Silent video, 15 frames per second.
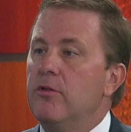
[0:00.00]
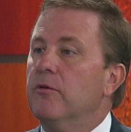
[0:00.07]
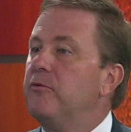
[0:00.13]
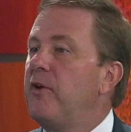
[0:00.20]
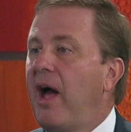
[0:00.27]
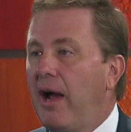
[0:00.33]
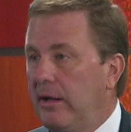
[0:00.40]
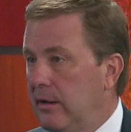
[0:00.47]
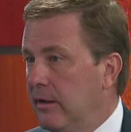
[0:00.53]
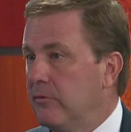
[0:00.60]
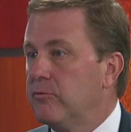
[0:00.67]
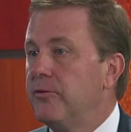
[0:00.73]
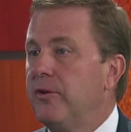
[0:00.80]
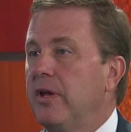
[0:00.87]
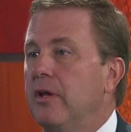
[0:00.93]
The filing
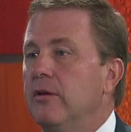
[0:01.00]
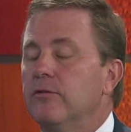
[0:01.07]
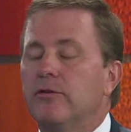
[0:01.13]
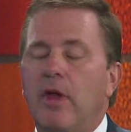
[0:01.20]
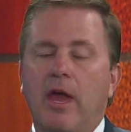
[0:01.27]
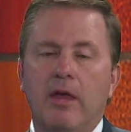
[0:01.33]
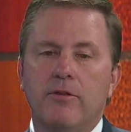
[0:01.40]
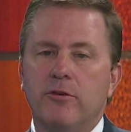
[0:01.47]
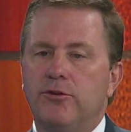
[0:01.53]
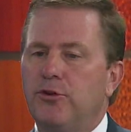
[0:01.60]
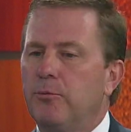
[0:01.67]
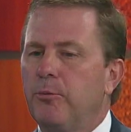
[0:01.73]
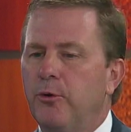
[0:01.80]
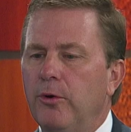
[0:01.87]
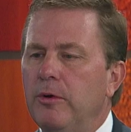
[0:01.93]
fees. And the
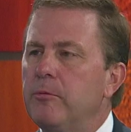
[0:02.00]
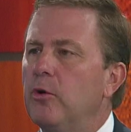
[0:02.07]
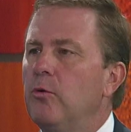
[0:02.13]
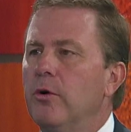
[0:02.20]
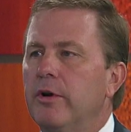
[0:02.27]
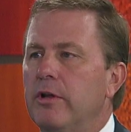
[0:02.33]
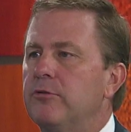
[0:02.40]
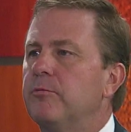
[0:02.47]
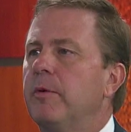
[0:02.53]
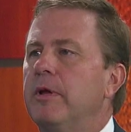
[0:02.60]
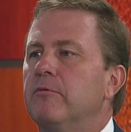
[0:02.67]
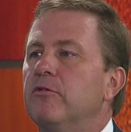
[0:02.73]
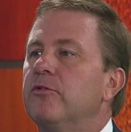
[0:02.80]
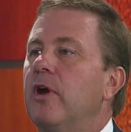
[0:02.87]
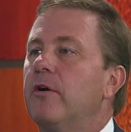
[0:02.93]
Supreme Court has
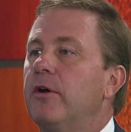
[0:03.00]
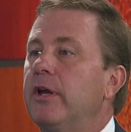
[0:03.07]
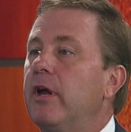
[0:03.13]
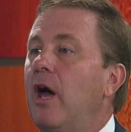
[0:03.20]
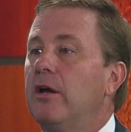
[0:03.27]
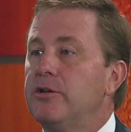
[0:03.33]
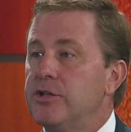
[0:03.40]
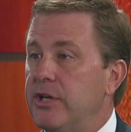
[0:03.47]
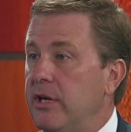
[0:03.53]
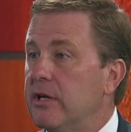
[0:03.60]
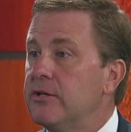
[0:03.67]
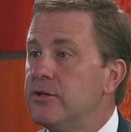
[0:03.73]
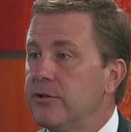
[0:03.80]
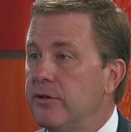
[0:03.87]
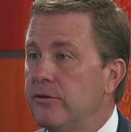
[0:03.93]
been very
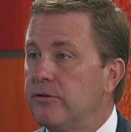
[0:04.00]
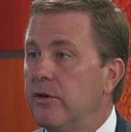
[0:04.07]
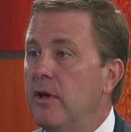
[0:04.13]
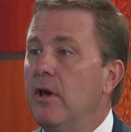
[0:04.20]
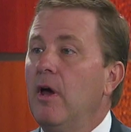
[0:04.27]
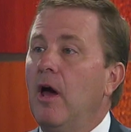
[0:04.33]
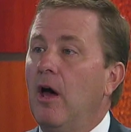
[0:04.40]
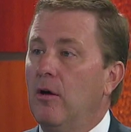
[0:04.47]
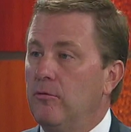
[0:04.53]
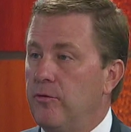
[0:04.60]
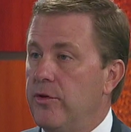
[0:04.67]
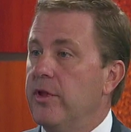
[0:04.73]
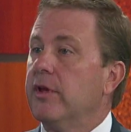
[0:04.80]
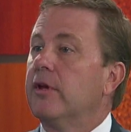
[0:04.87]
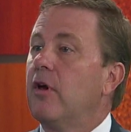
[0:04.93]
conscientious
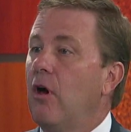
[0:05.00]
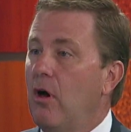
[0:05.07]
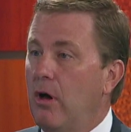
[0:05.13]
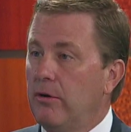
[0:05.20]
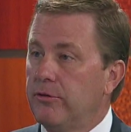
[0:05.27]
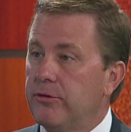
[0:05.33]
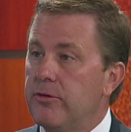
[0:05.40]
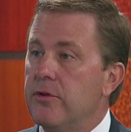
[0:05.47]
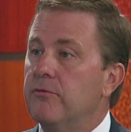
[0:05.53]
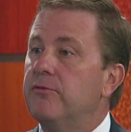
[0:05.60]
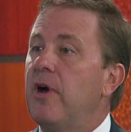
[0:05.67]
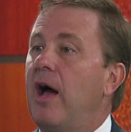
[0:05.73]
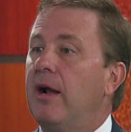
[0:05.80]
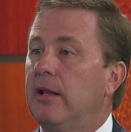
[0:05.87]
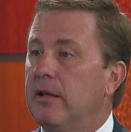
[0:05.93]
of the costs, the
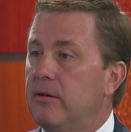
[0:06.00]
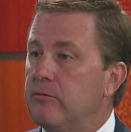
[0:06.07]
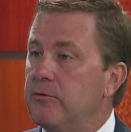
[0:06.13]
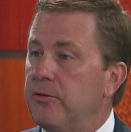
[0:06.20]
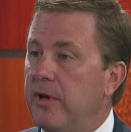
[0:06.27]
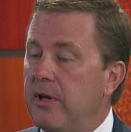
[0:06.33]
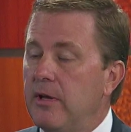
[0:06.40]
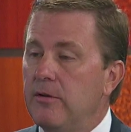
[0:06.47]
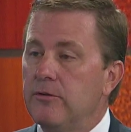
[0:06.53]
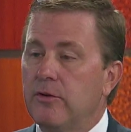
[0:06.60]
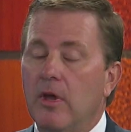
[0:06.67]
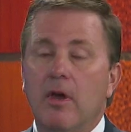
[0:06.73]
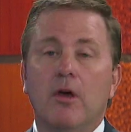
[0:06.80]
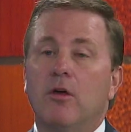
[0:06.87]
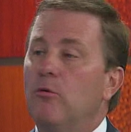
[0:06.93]
filing fees.
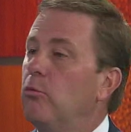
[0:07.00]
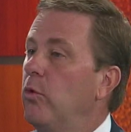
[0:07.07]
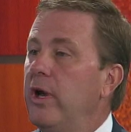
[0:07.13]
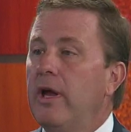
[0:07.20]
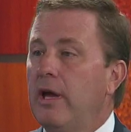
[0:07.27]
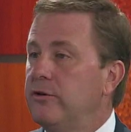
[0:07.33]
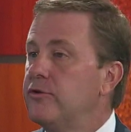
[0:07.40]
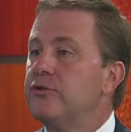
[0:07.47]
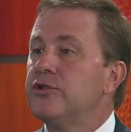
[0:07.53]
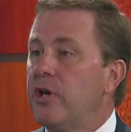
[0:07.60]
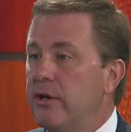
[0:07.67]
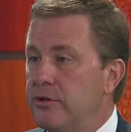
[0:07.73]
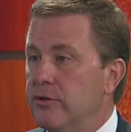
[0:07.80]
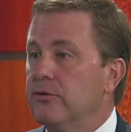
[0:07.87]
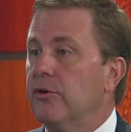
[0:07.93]
We as
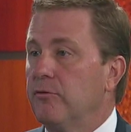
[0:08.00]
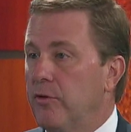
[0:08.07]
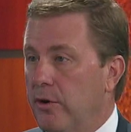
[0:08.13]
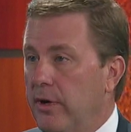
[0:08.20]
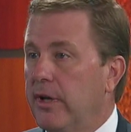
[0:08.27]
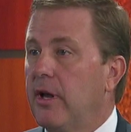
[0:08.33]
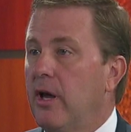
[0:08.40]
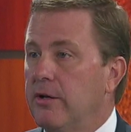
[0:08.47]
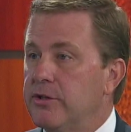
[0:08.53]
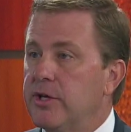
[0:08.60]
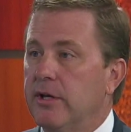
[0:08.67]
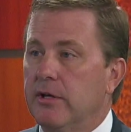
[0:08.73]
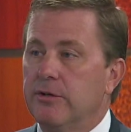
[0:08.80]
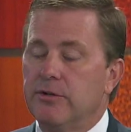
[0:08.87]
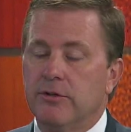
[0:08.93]
judges are very
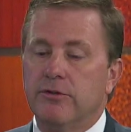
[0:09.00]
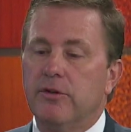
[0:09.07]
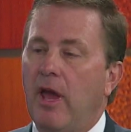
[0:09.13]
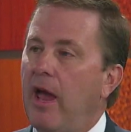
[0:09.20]
conscientious.